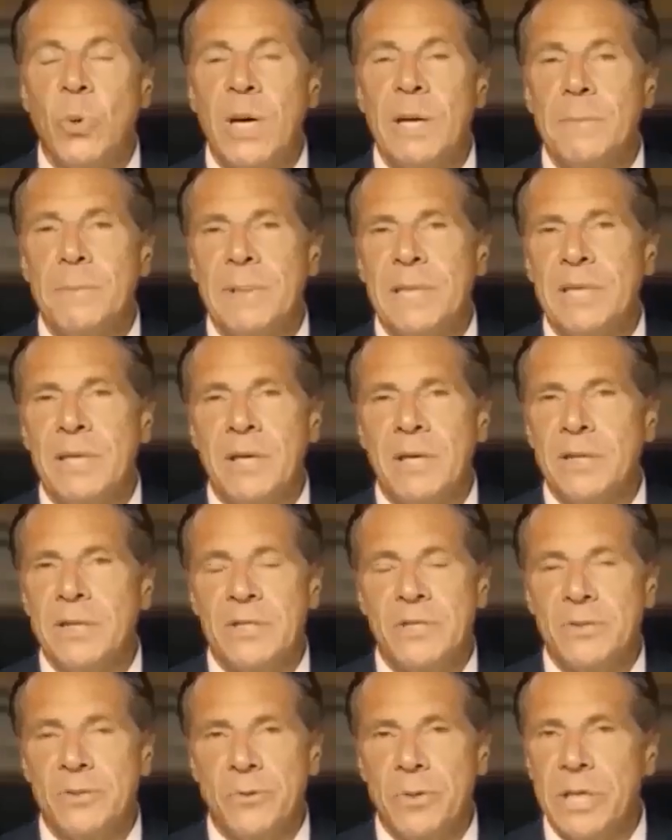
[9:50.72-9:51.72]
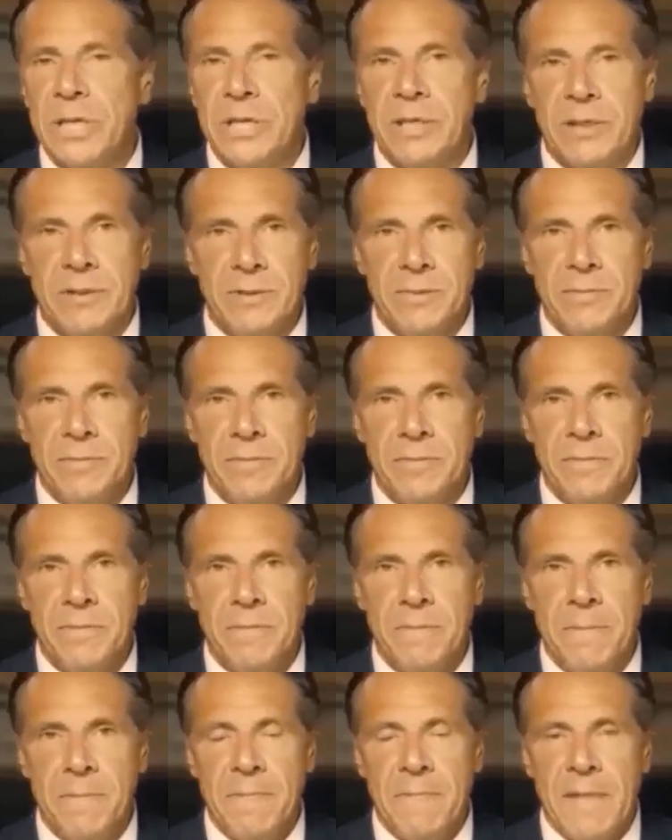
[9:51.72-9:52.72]
who I meet on the street.
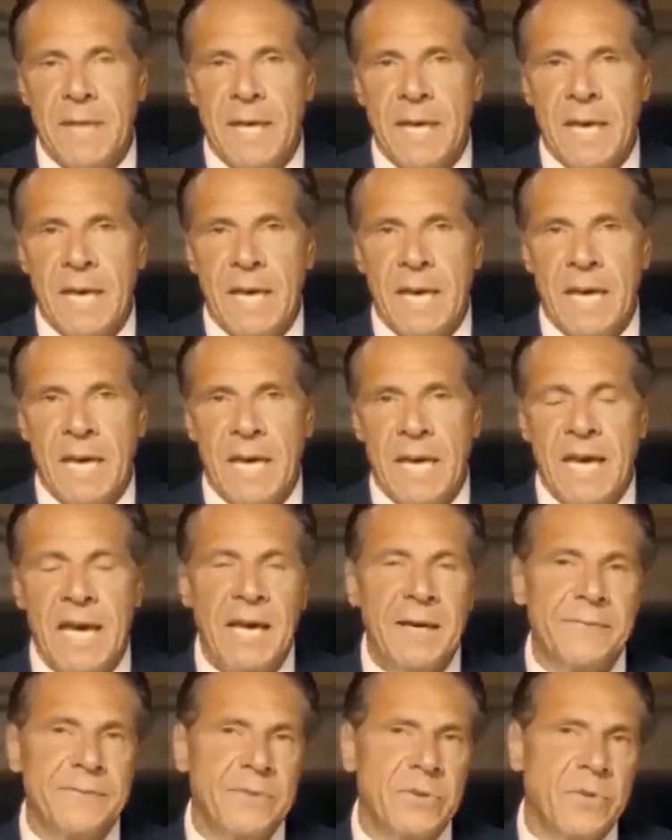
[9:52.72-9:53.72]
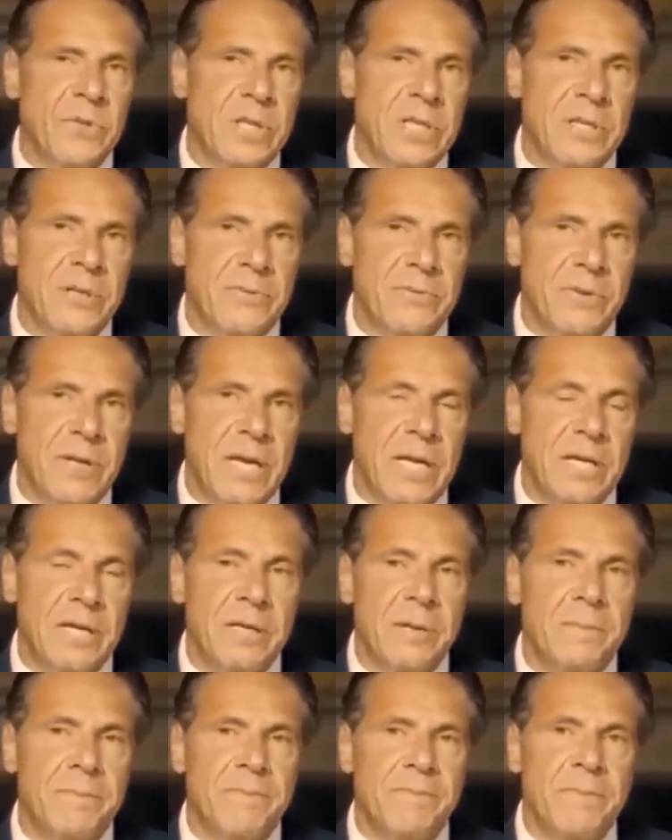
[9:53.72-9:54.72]
After the
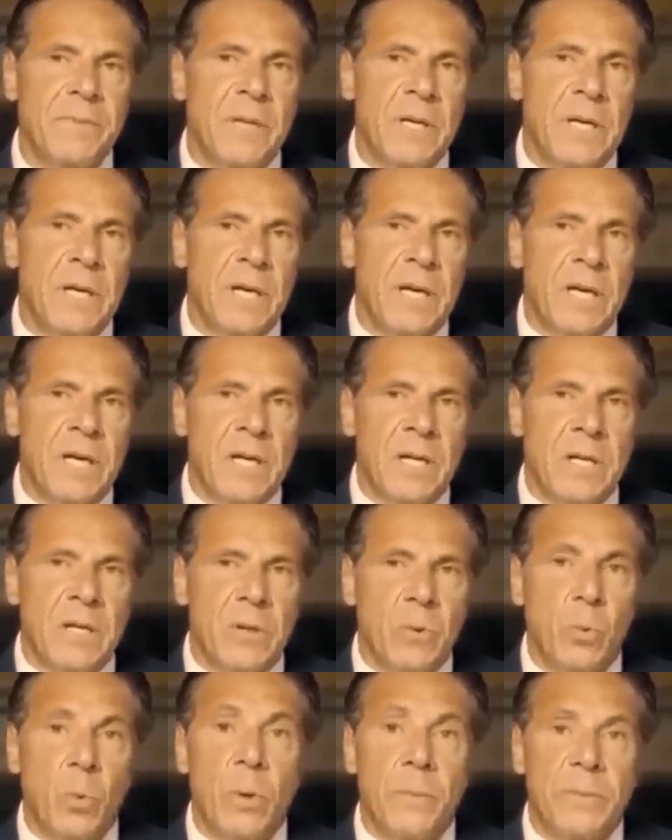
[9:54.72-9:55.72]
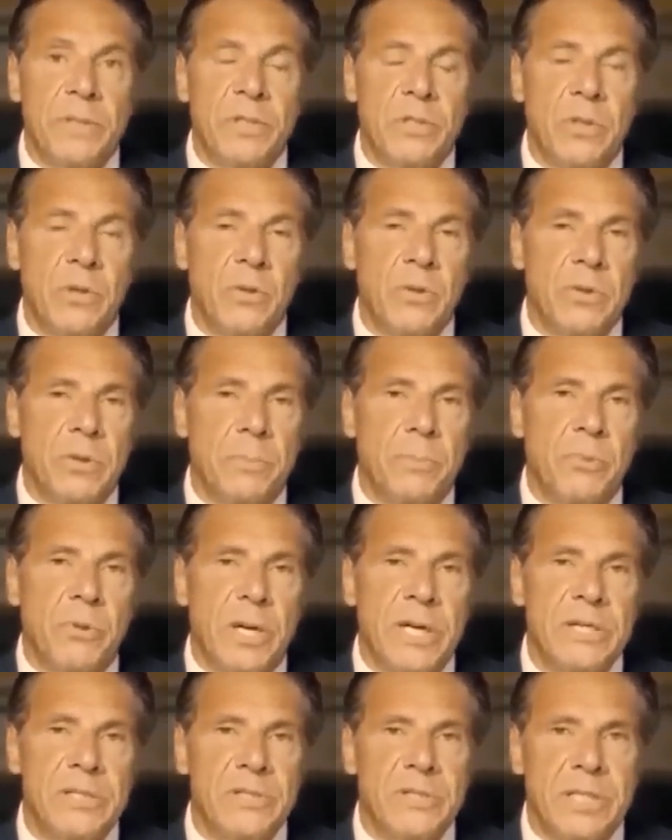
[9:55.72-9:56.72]
event, the woman told the
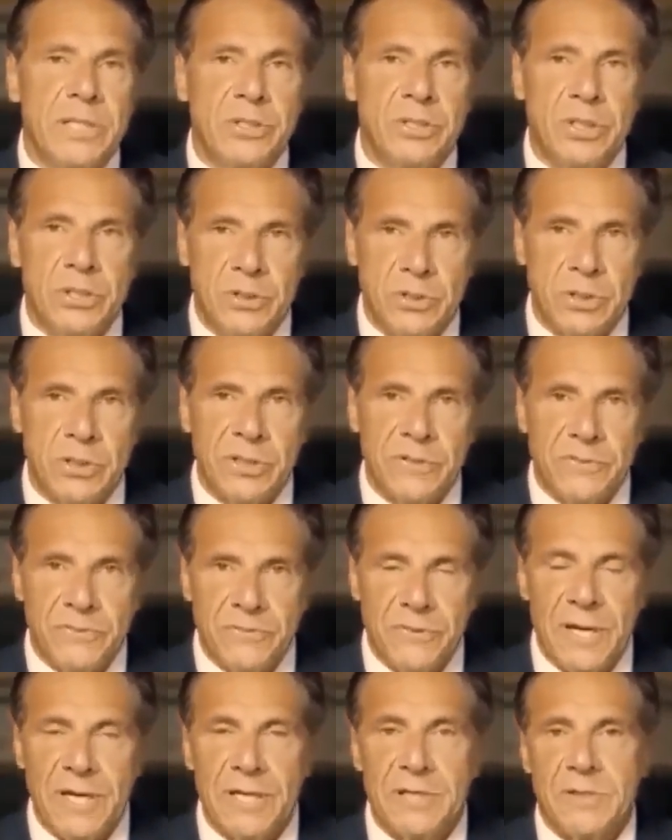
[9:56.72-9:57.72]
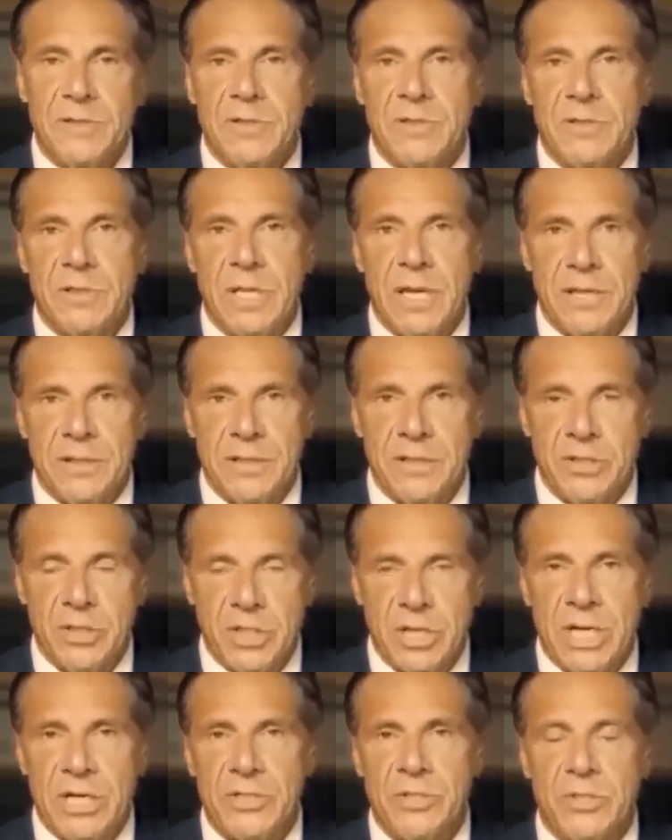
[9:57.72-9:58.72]
press that she took offense at the
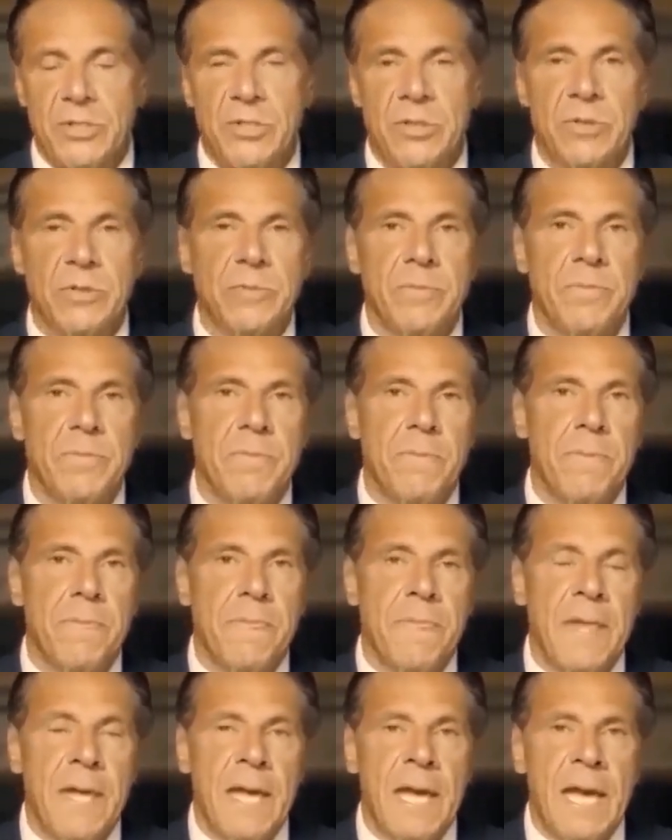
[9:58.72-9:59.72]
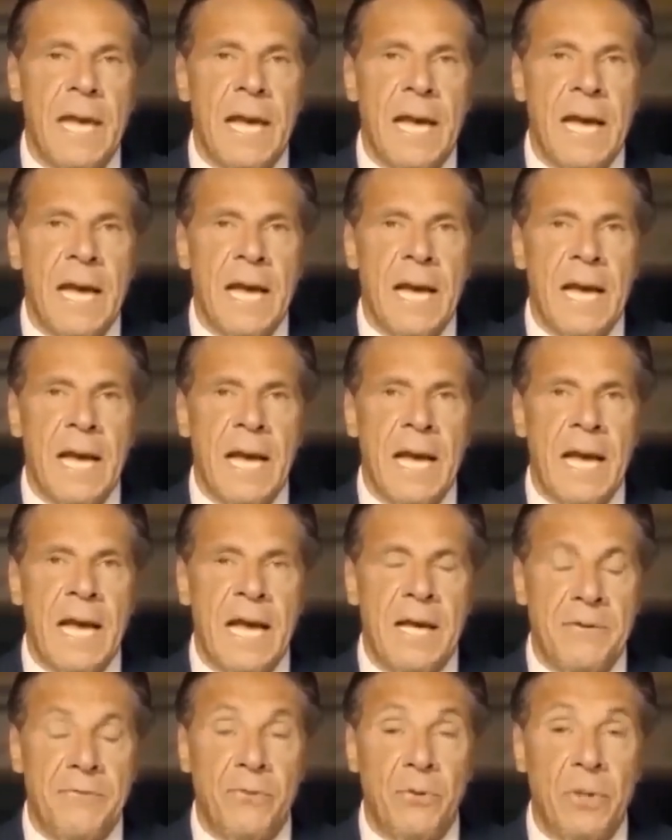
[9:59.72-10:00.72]
gesture.
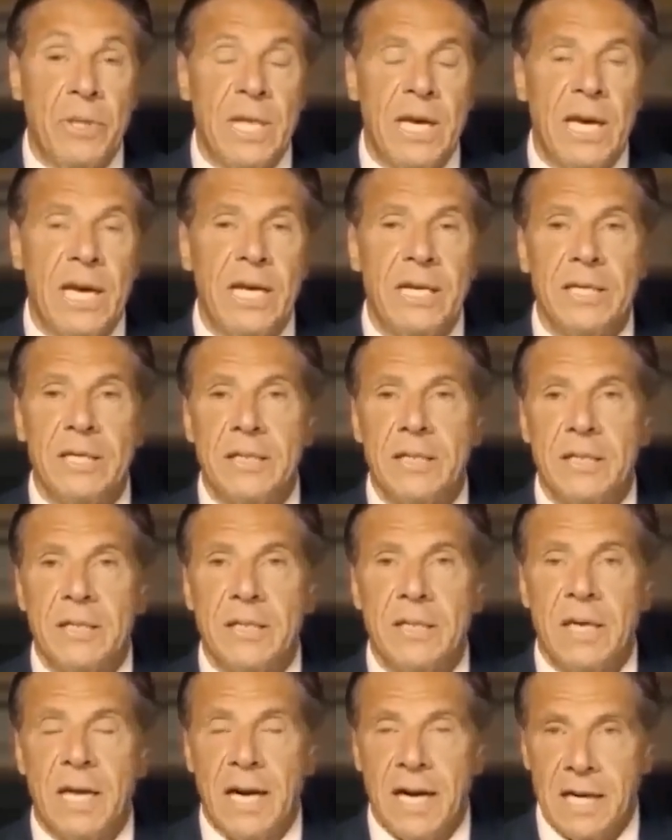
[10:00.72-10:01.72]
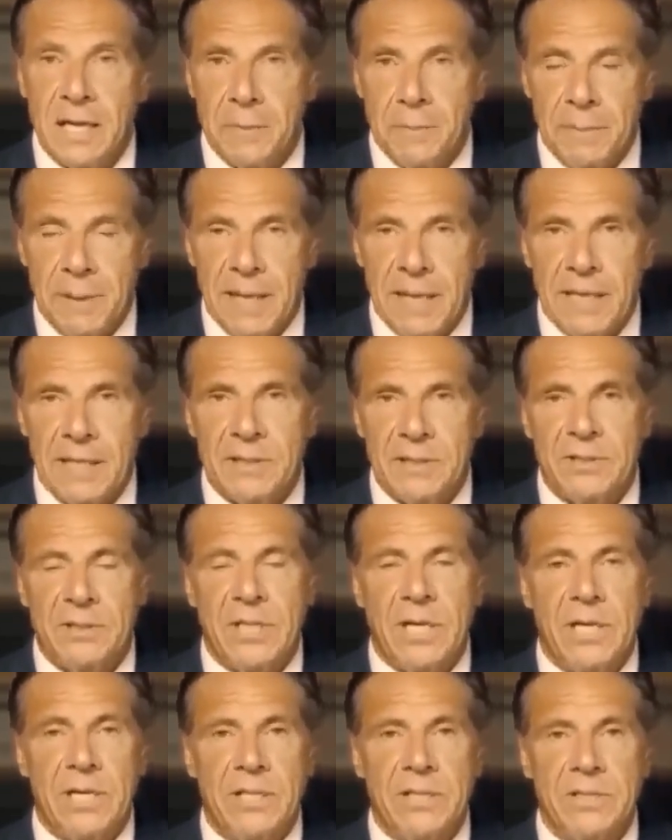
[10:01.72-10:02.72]
And for that, I
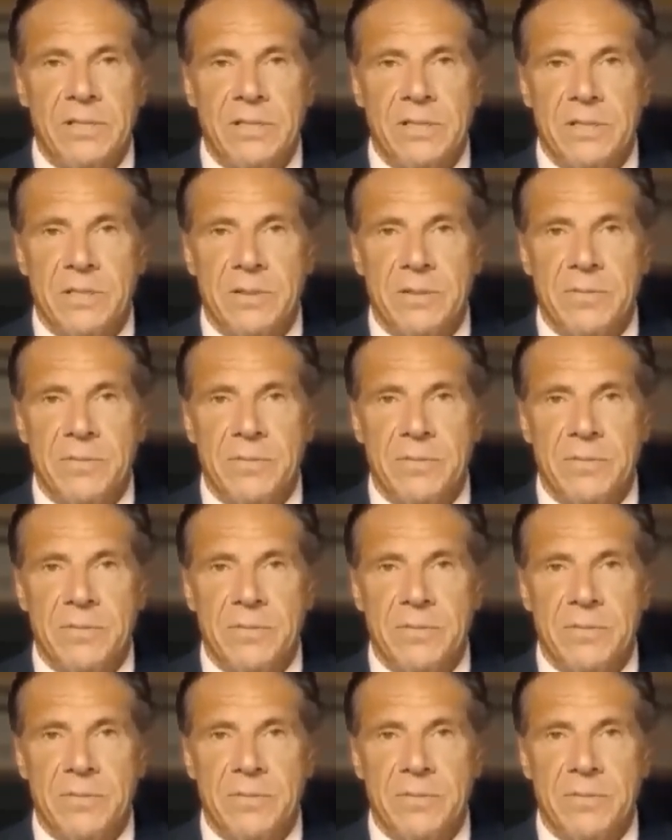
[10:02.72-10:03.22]
apologize.